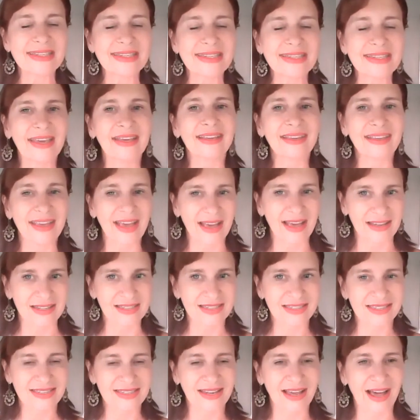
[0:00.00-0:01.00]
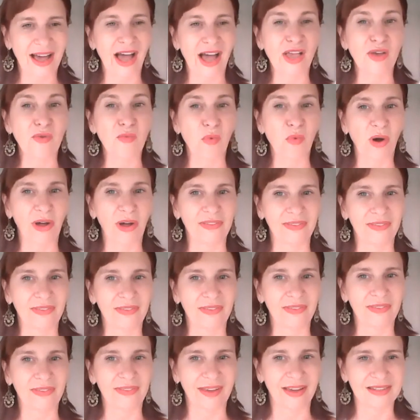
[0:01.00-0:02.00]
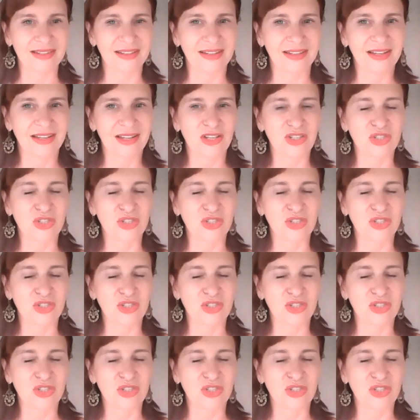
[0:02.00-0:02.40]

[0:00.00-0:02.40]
saying, yes, I want that.